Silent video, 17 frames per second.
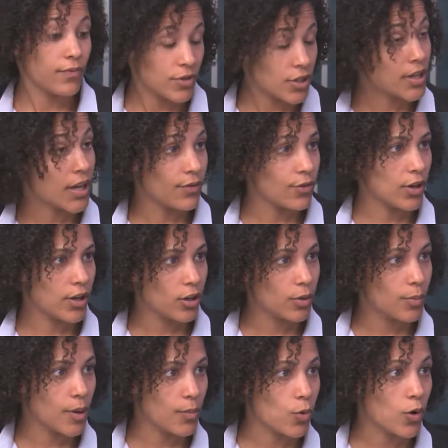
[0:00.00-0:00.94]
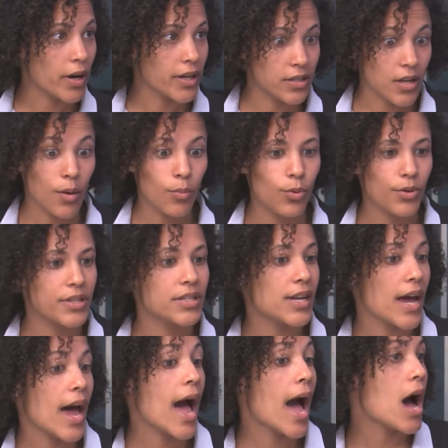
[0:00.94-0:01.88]
to give you a little bit more example as to
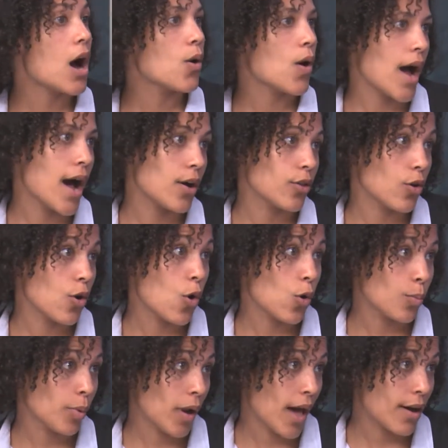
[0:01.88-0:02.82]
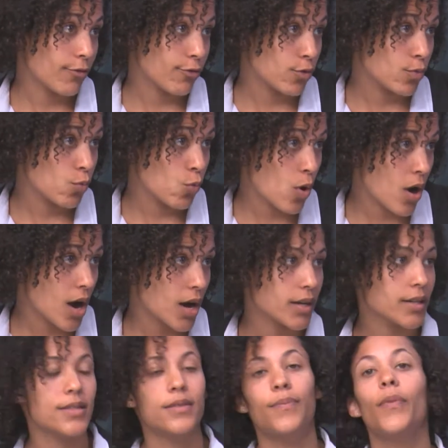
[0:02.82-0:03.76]
how the whole platform
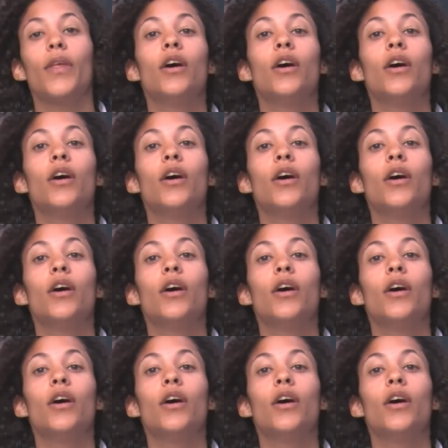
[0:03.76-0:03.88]
works.